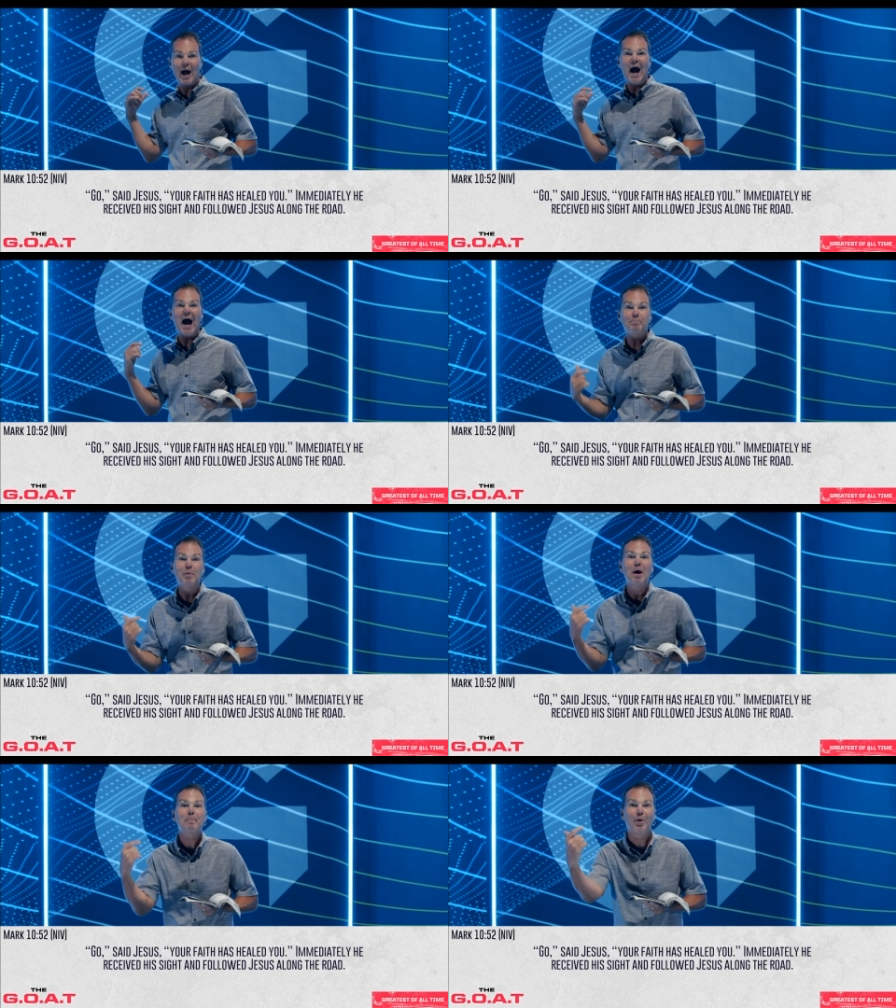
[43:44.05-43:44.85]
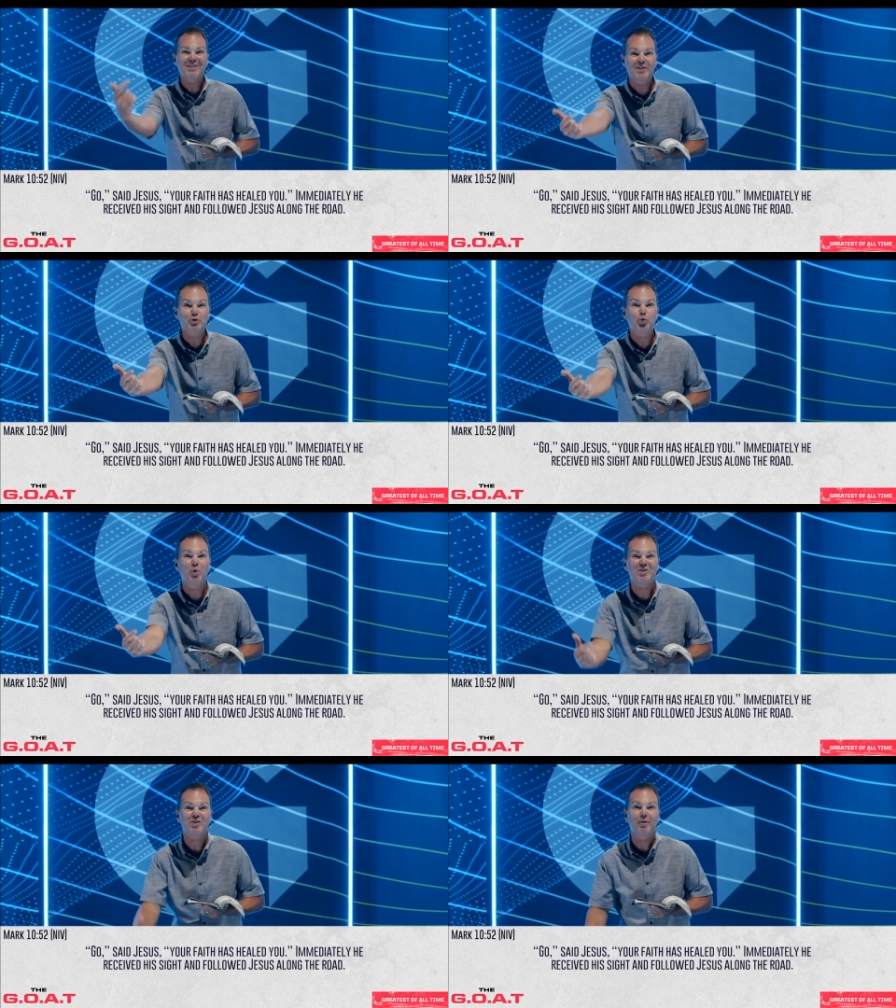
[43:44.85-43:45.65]
I'm pressing
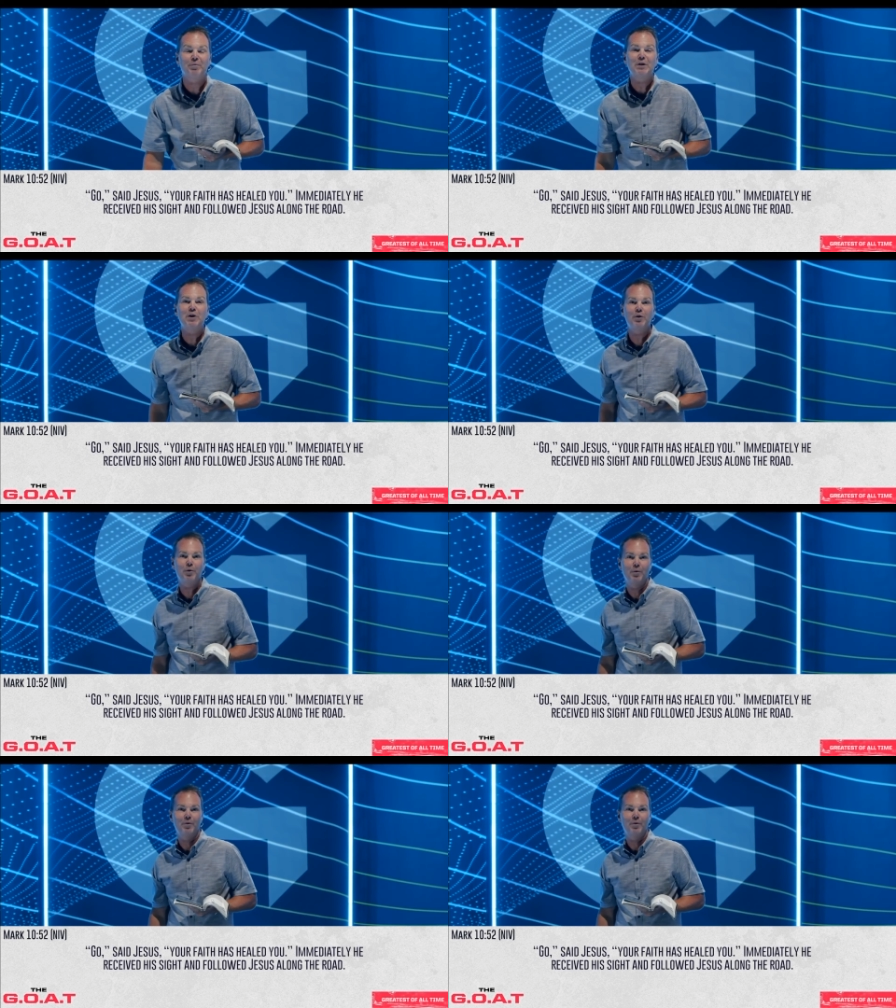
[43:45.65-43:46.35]
towards something new."